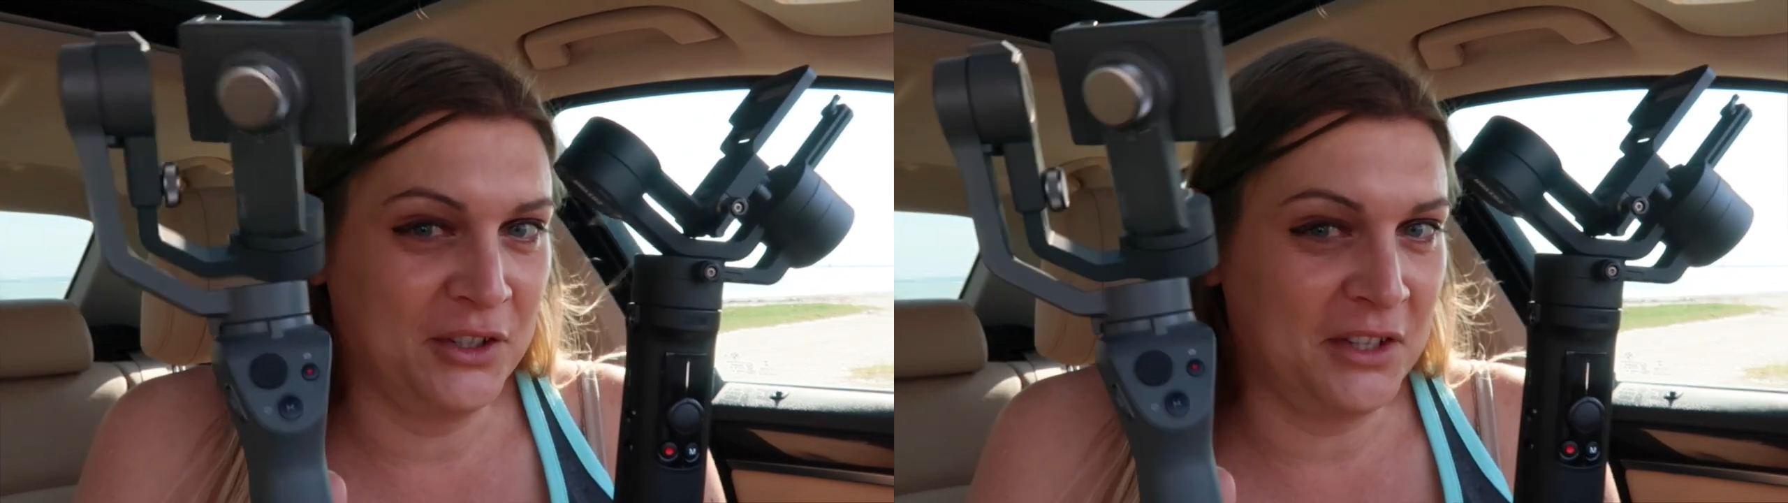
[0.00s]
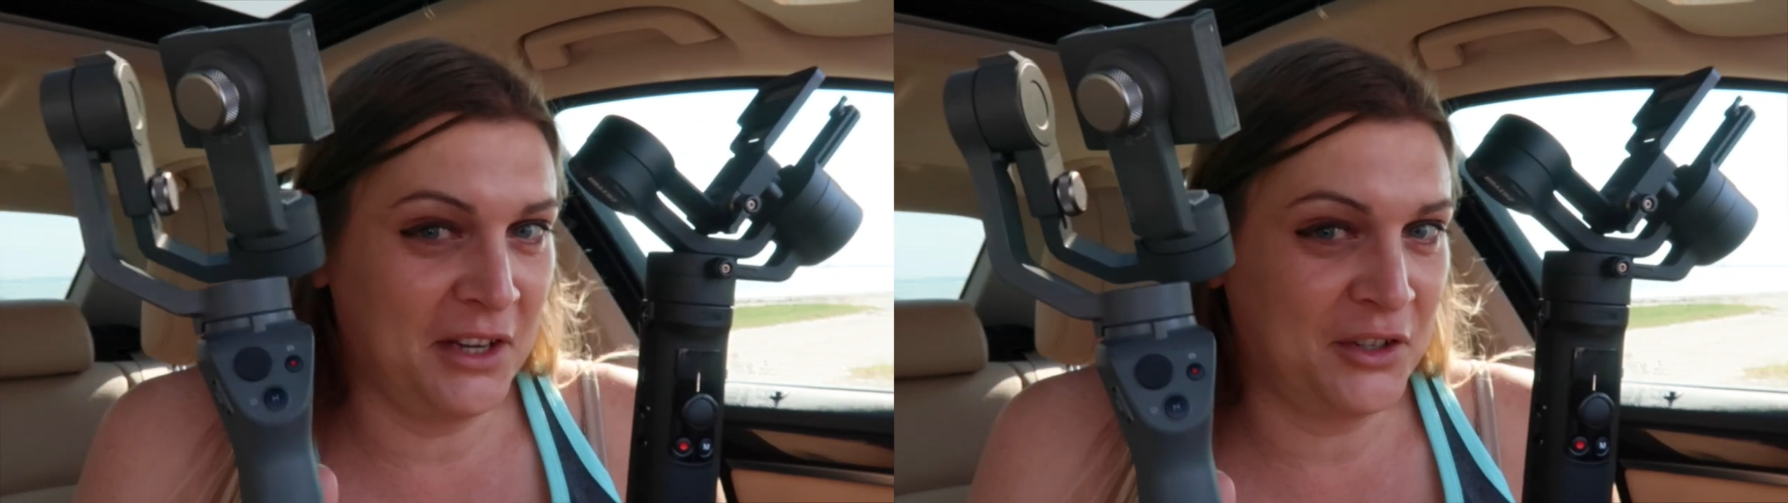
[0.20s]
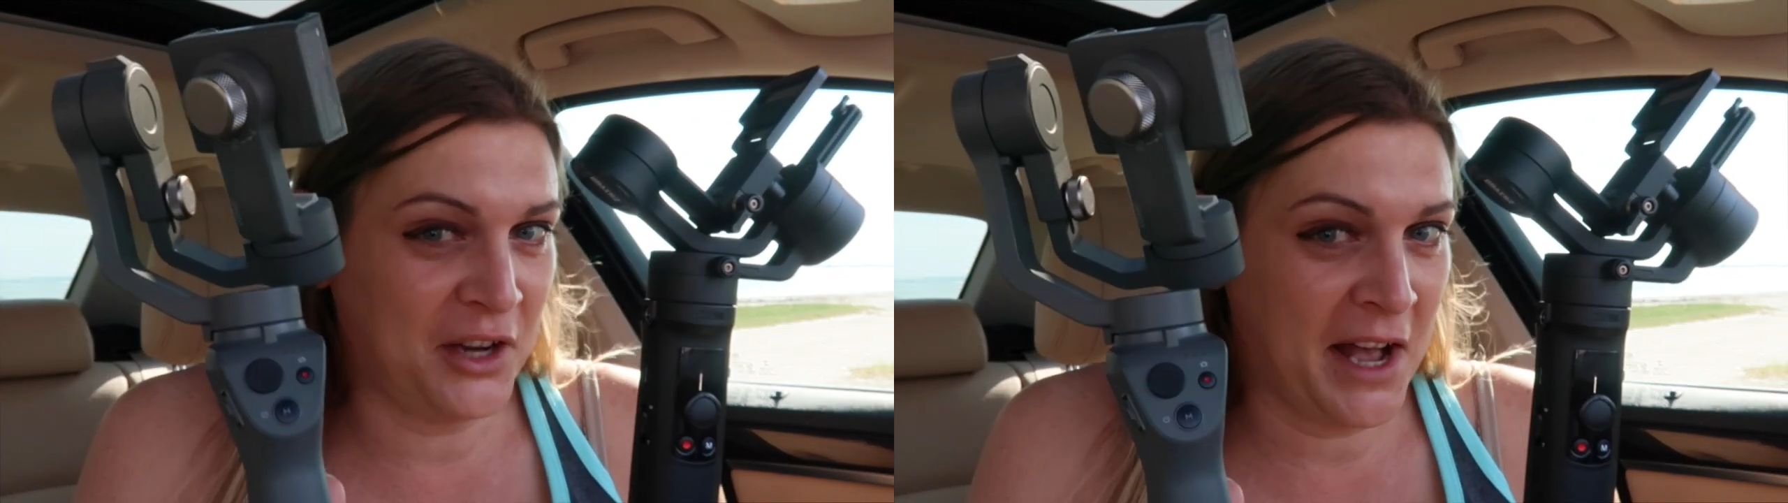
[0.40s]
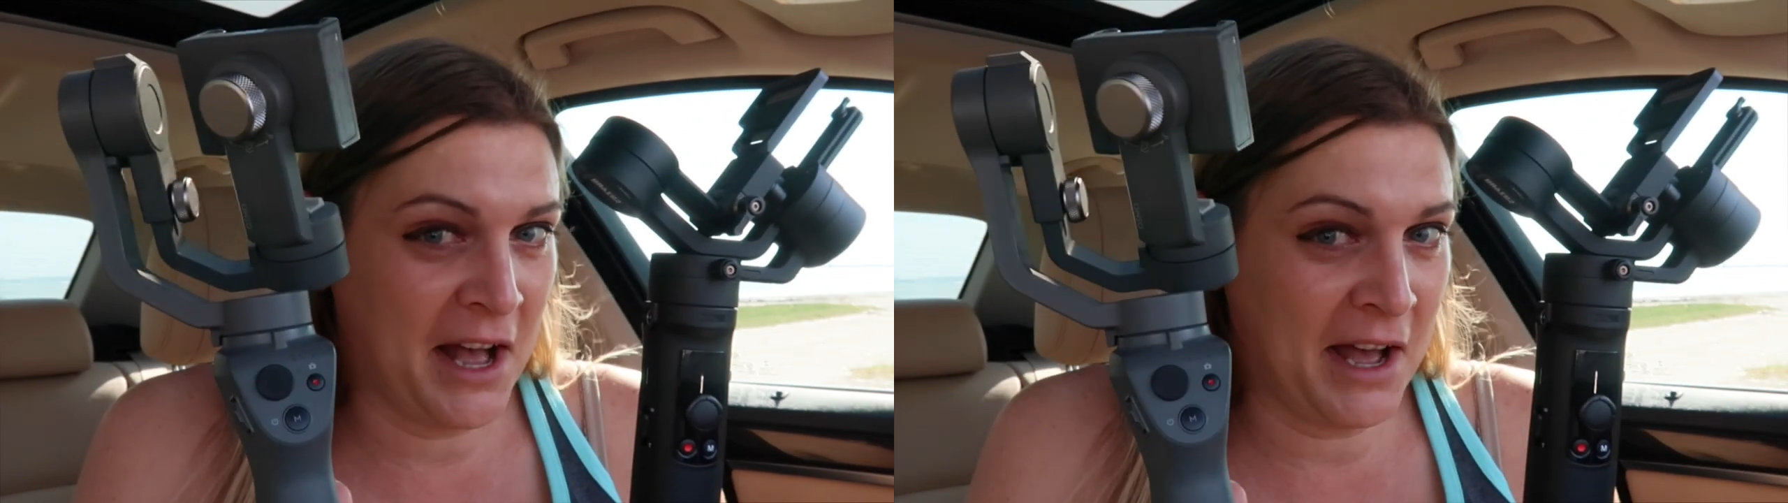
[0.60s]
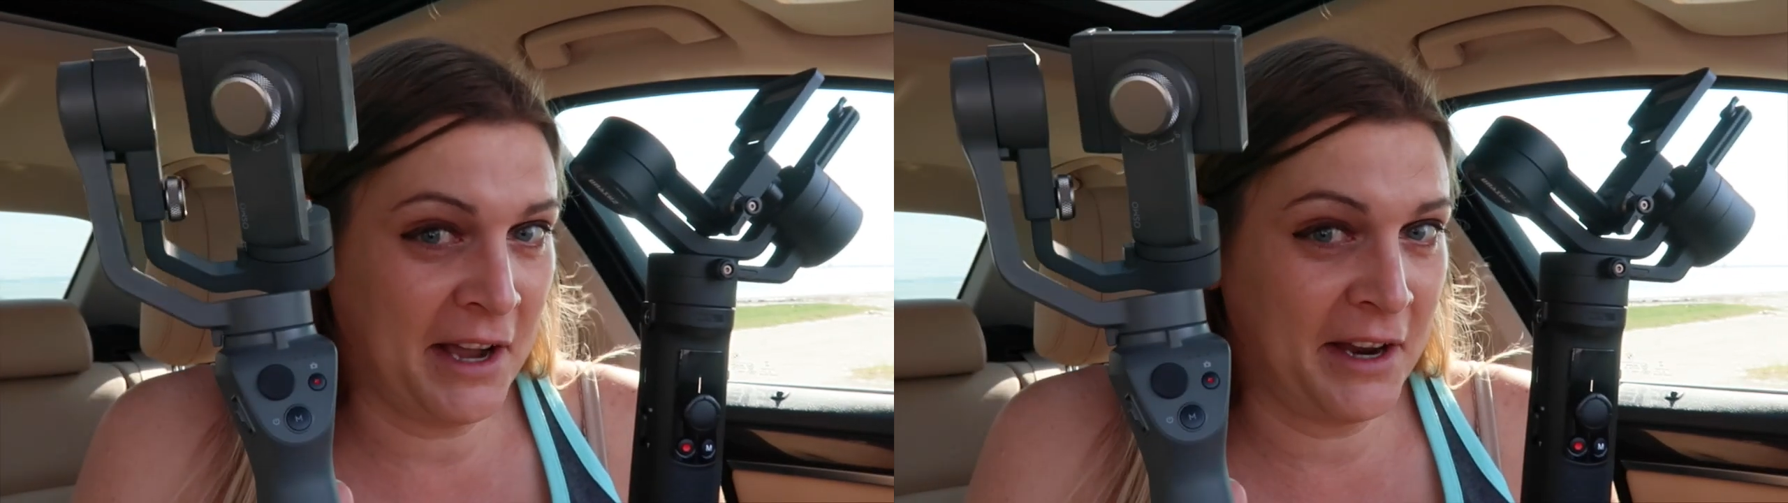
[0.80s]

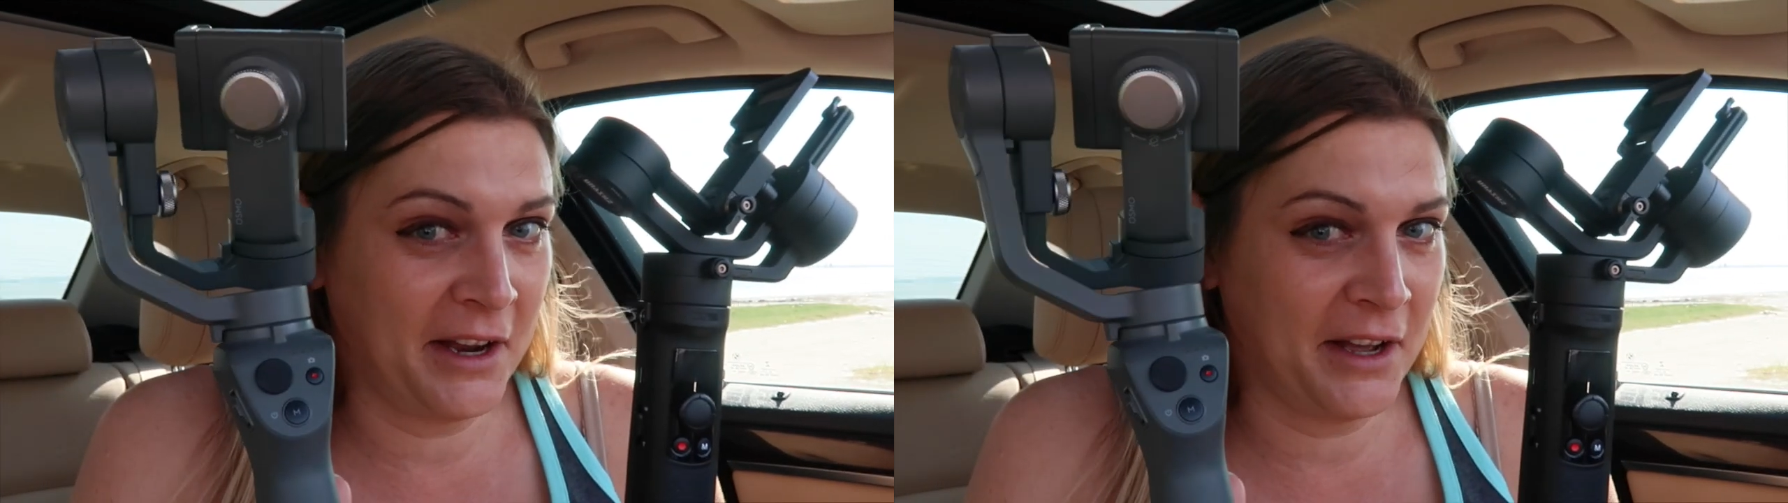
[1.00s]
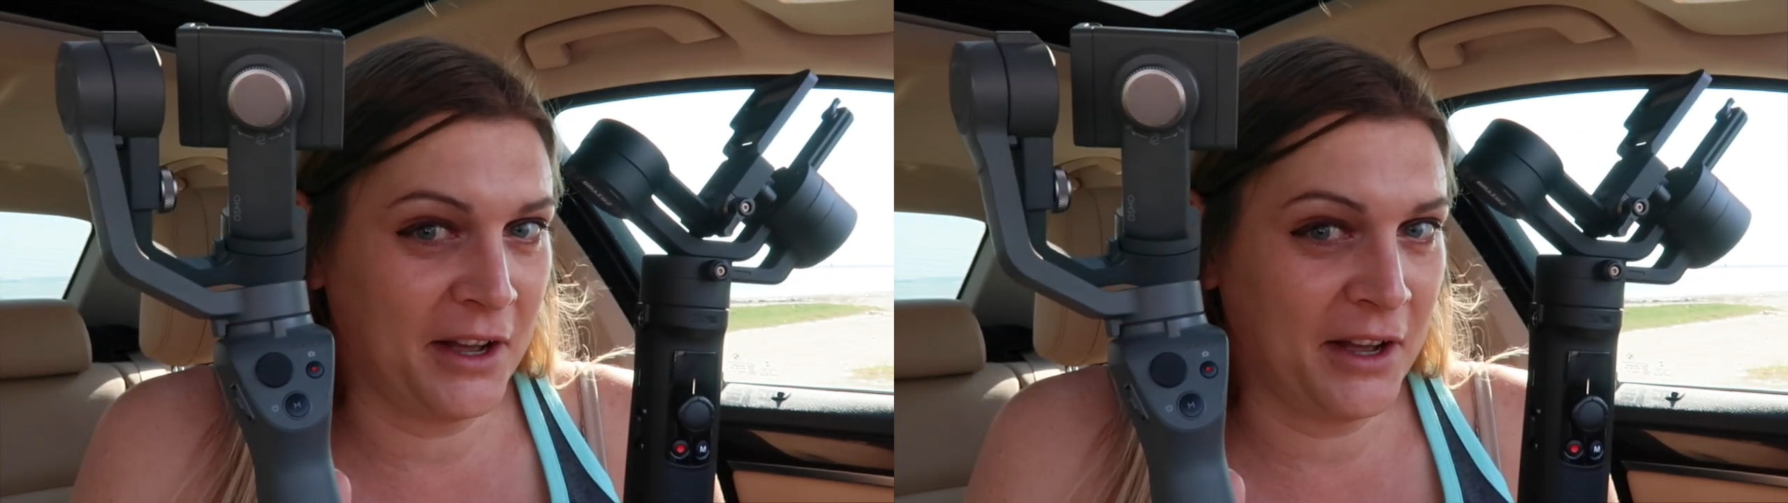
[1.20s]
DJI